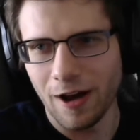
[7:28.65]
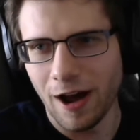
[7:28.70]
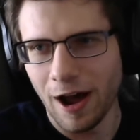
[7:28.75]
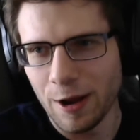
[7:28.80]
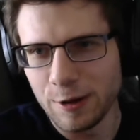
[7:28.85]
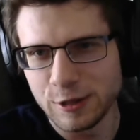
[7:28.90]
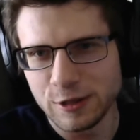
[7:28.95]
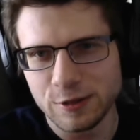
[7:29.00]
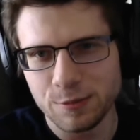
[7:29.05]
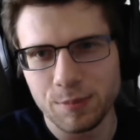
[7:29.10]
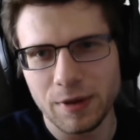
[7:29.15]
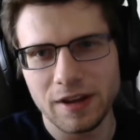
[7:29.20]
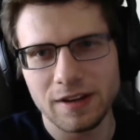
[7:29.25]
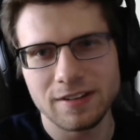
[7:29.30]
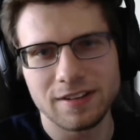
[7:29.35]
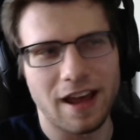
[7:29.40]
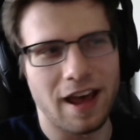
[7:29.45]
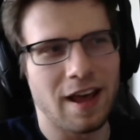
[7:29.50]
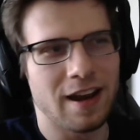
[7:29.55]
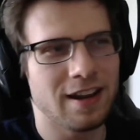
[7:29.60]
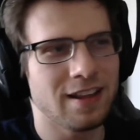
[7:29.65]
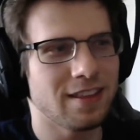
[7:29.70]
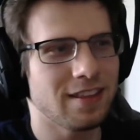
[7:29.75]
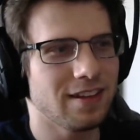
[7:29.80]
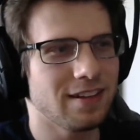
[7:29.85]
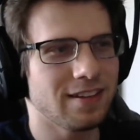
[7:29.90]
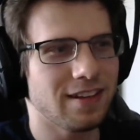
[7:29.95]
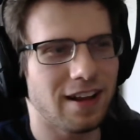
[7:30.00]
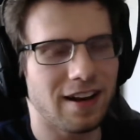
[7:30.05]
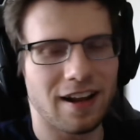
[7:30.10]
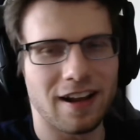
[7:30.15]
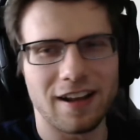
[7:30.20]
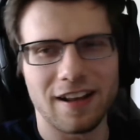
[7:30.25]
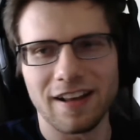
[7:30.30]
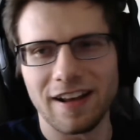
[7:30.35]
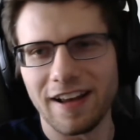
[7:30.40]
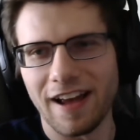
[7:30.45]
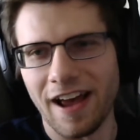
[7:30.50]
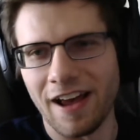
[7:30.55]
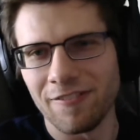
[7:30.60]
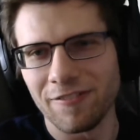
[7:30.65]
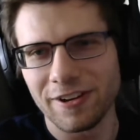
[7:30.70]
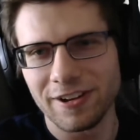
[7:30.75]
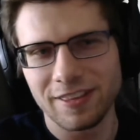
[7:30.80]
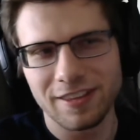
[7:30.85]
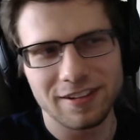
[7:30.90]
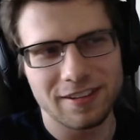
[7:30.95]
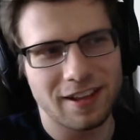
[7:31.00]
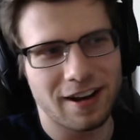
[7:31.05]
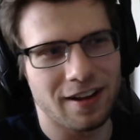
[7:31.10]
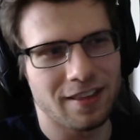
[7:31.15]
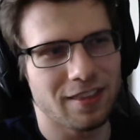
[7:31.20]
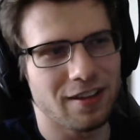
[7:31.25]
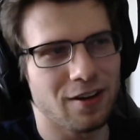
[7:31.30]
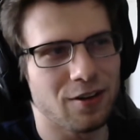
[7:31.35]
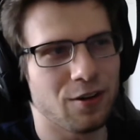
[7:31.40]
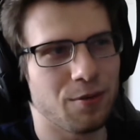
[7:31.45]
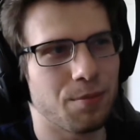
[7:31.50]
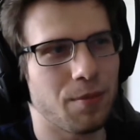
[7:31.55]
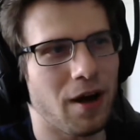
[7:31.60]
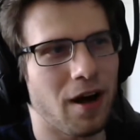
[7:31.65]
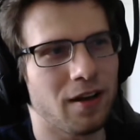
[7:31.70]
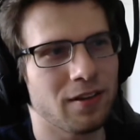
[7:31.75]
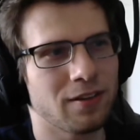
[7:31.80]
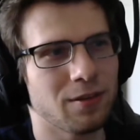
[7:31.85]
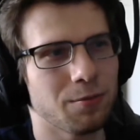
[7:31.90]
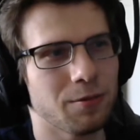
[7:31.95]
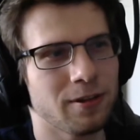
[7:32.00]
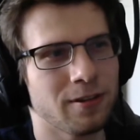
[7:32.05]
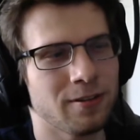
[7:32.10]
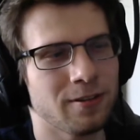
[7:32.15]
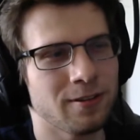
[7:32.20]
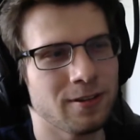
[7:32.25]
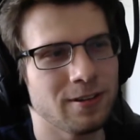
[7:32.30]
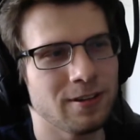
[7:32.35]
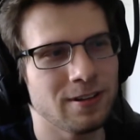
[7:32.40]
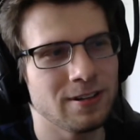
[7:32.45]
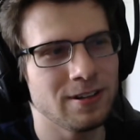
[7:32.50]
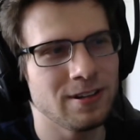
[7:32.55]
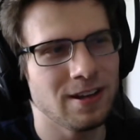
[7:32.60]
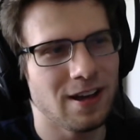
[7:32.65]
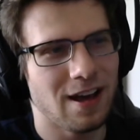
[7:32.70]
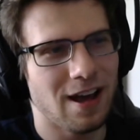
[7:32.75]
I just picked everything that I thought could possibly look good.